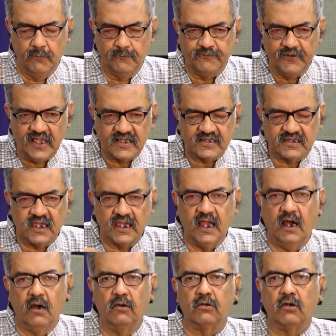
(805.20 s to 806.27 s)
phasing
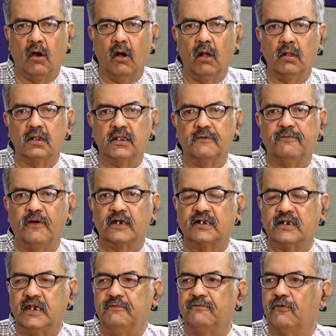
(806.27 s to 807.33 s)
out all the
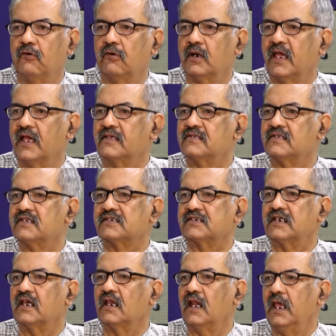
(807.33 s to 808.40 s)
44
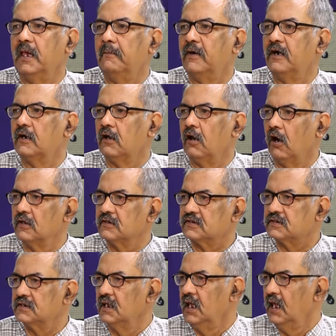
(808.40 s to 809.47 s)
existing labor laws